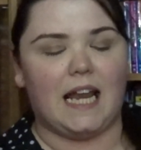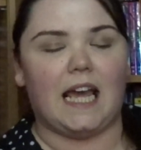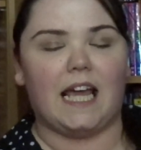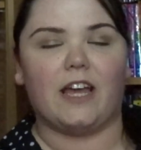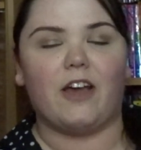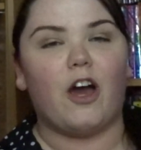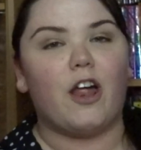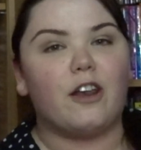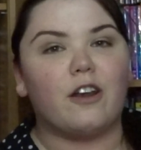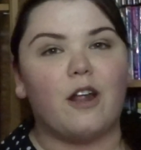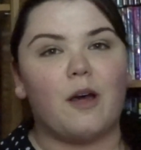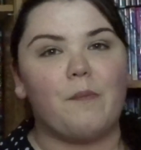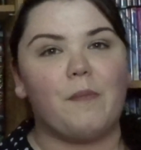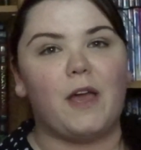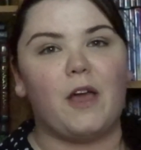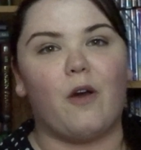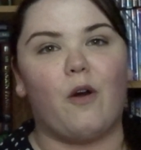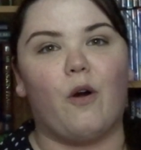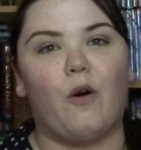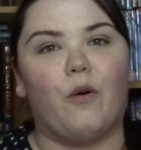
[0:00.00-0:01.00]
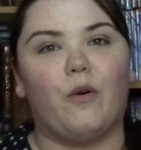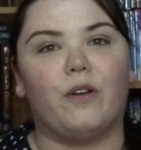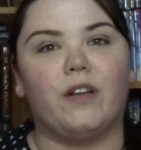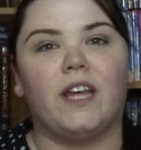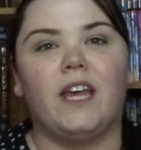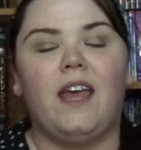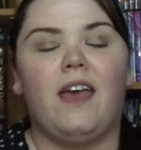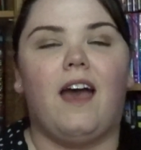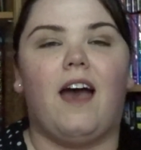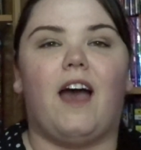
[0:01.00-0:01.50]
I got it on my own.
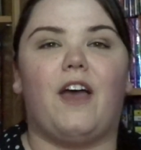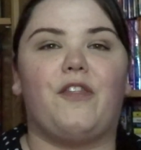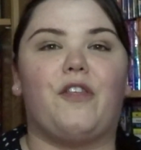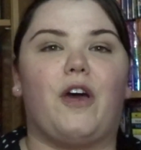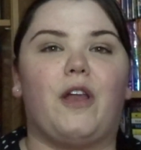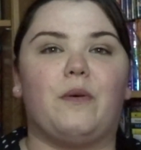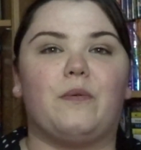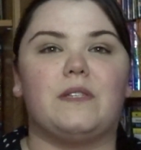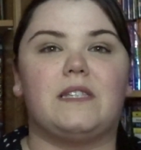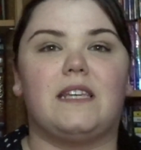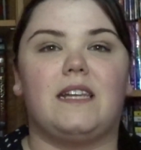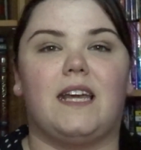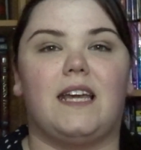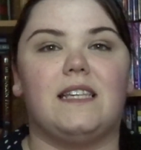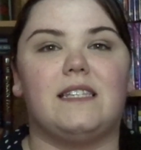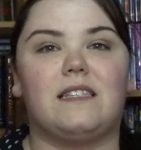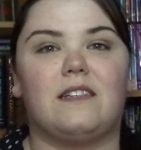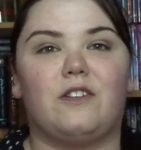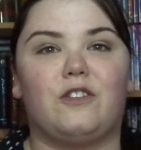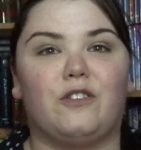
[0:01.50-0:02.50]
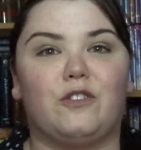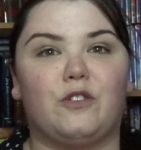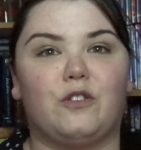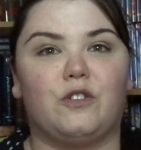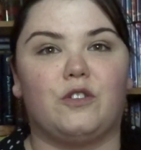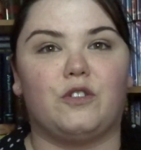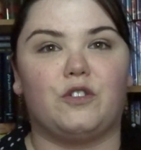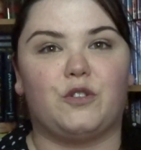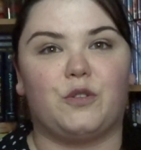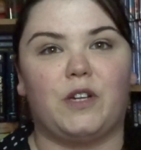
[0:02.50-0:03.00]
I thought it was a nice
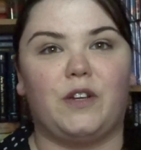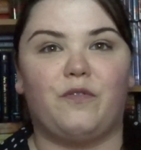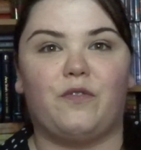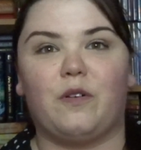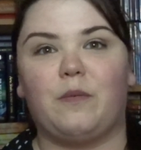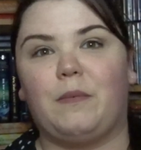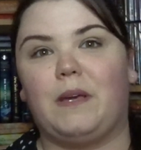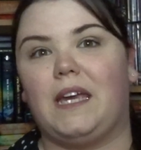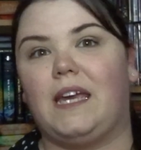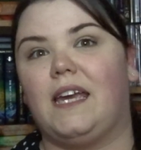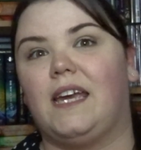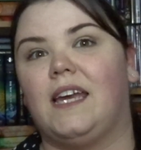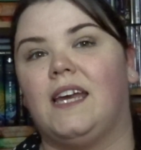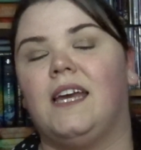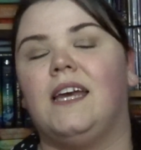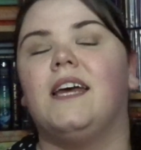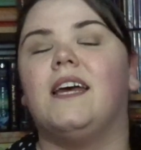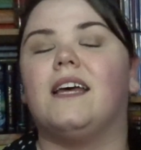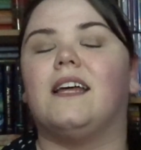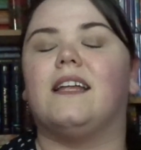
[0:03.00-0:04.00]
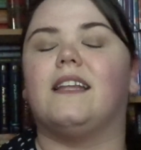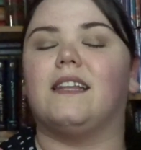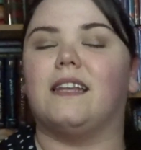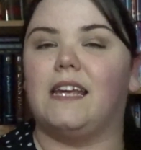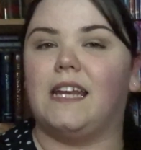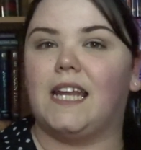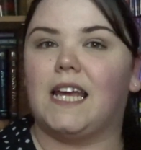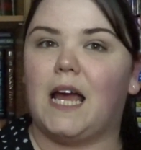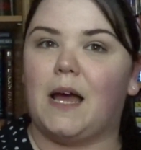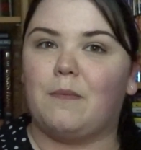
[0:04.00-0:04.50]
little treat for me
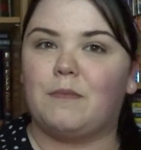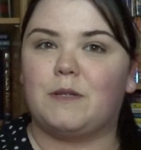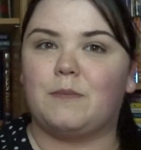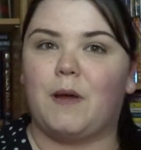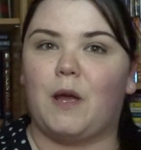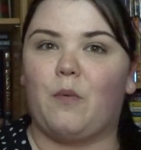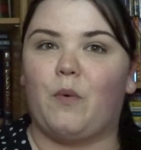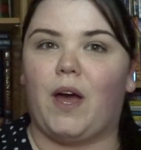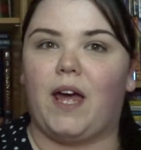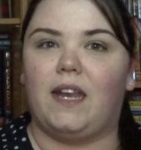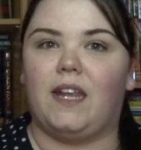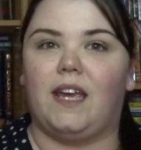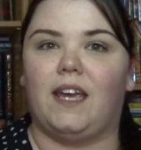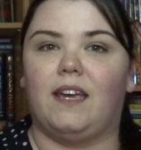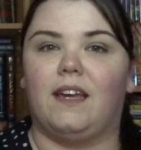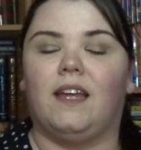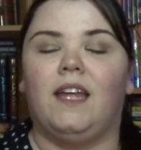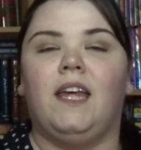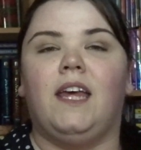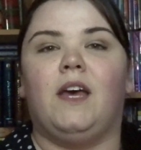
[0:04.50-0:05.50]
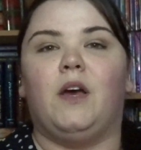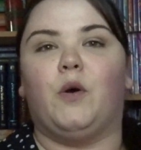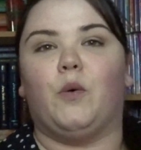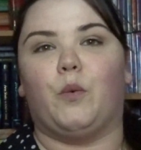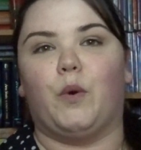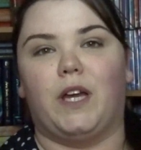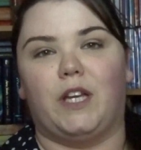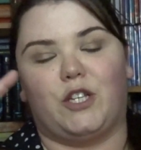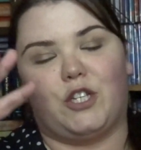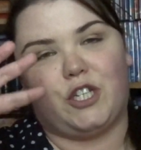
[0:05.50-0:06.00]
leading up to my wedding,
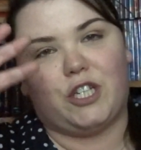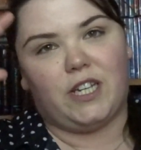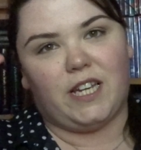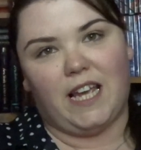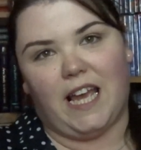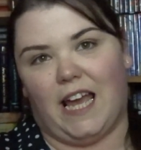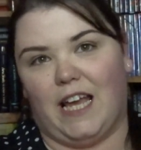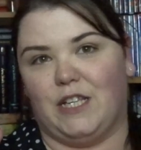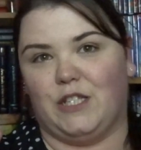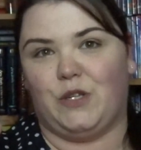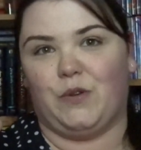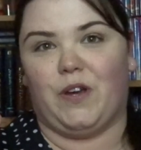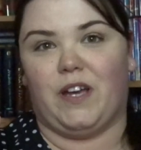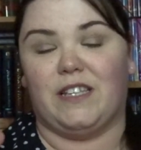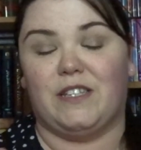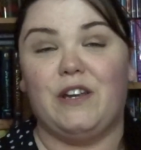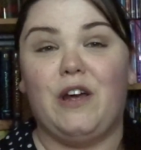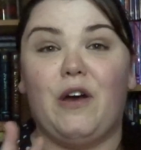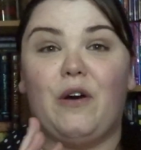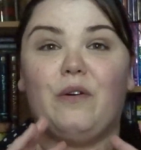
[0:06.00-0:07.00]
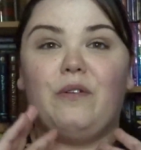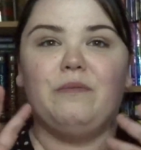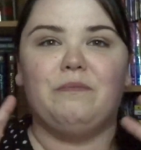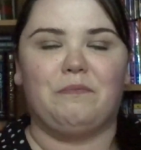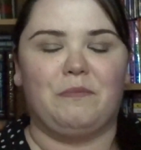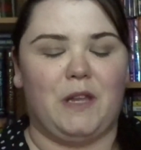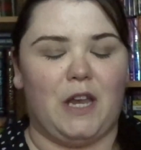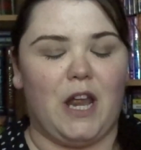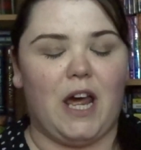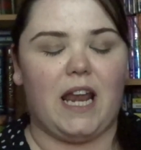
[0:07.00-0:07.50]
which, as you guys know,
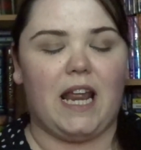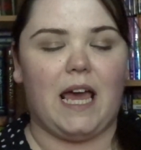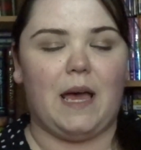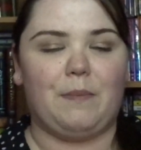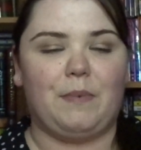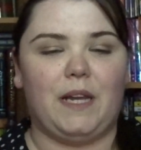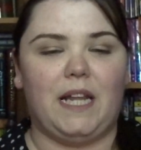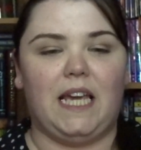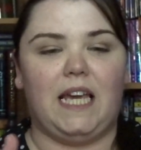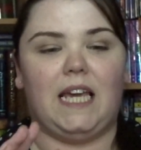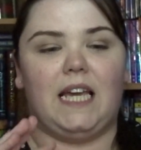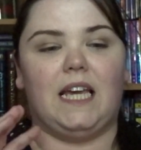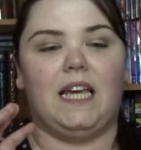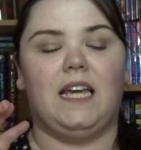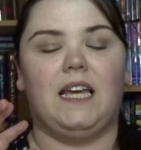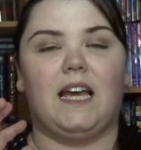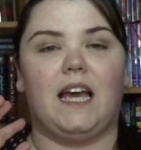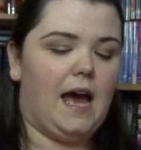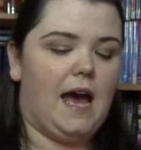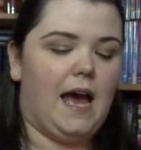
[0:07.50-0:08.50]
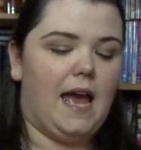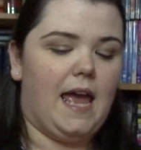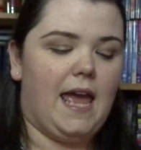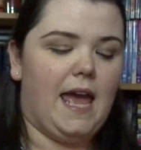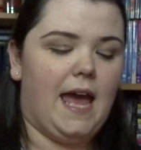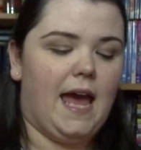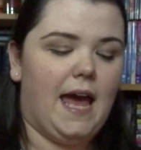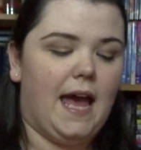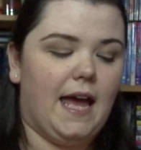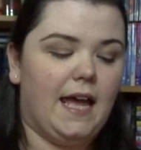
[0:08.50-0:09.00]
not happening. I
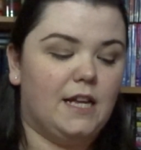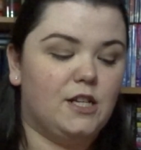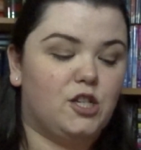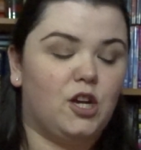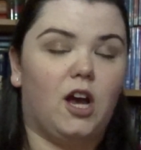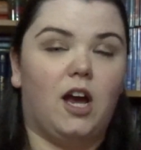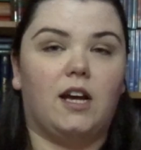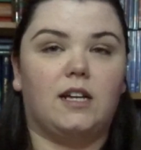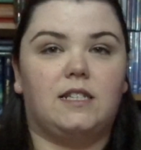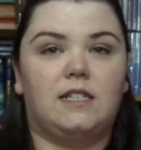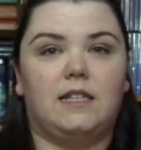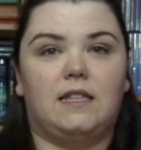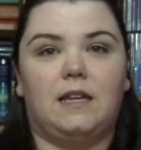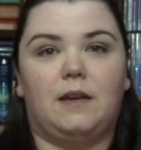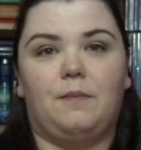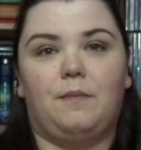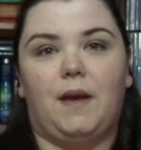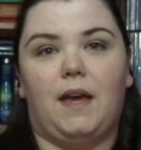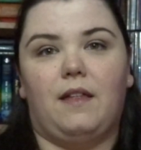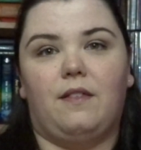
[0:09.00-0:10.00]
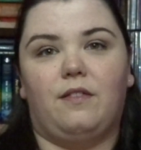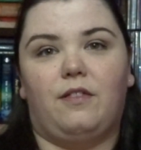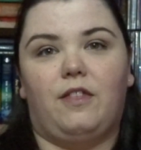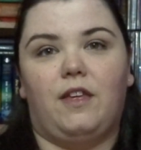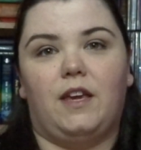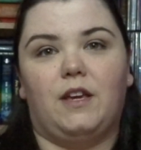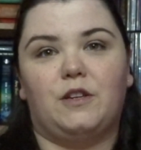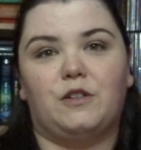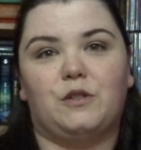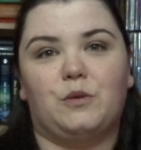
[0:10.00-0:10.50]
had talked to them and
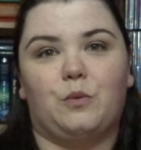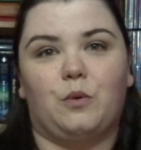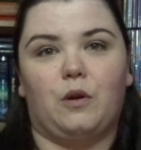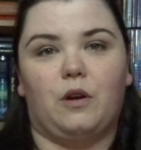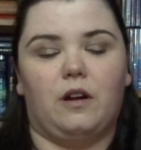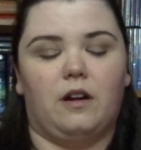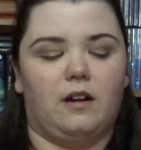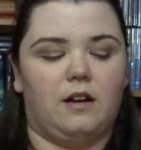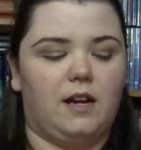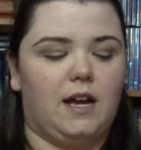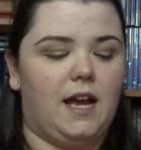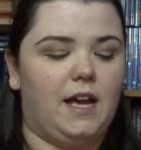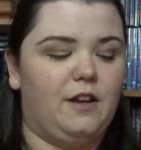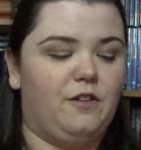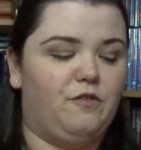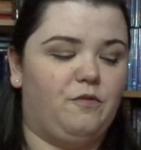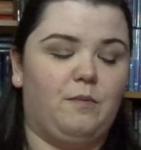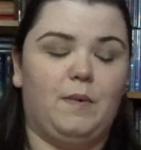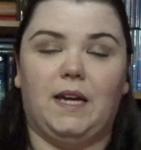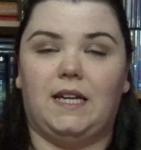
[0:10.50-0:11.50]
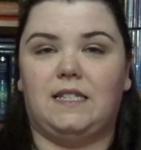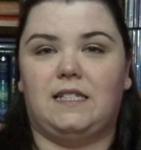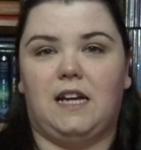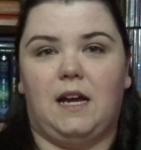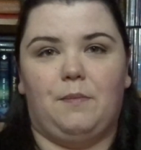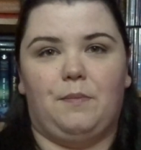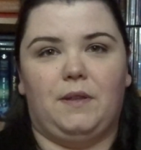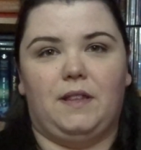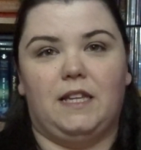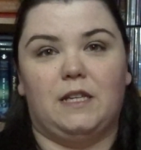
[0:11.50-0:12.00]
things were kind of mixed
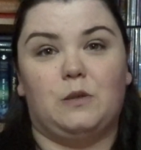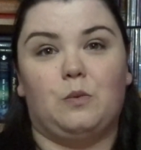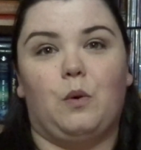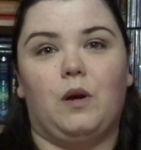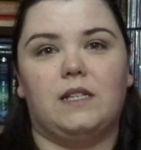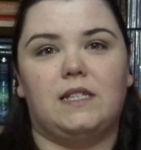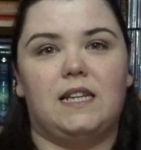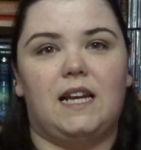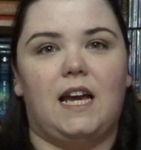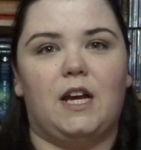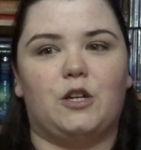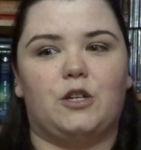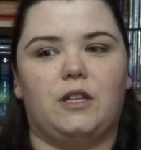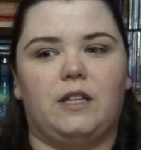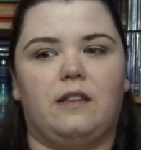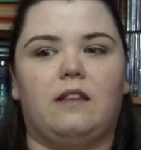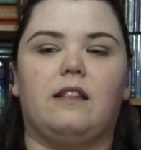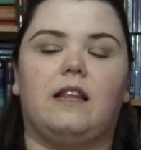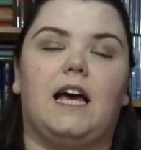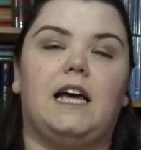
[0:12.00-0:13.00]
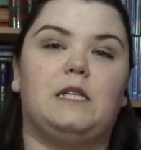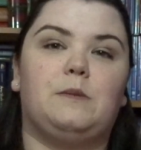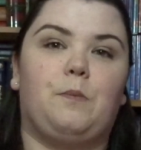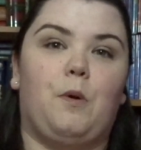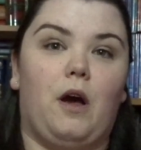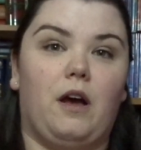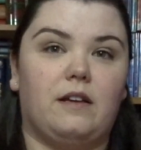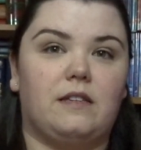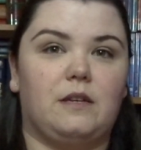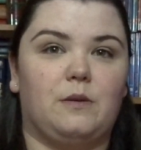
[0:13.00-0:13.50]
up, and this wasn't actually the last
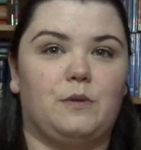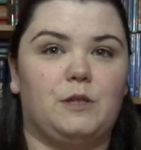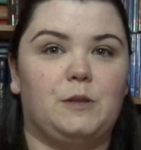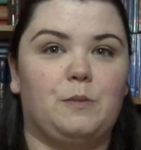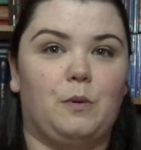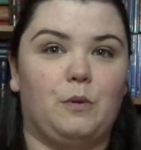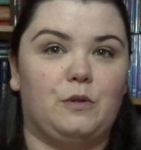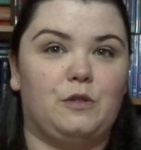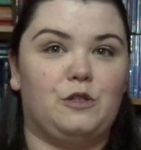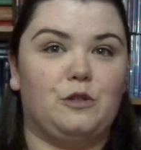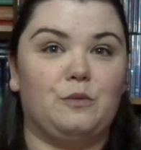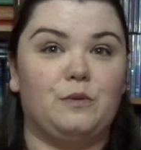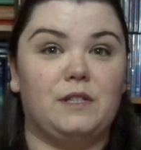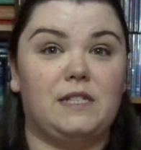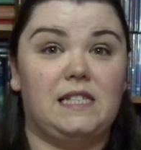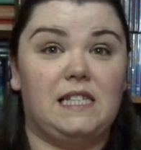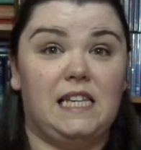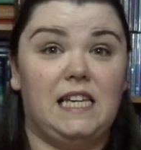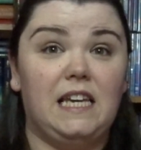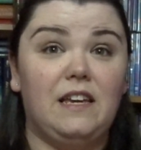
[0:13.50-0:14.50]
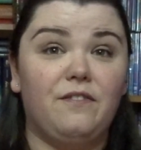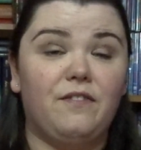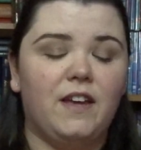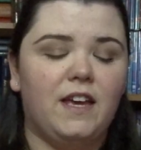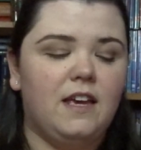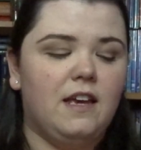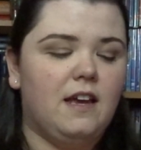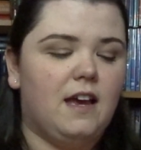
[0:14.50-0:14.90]
box I was supposed to receive.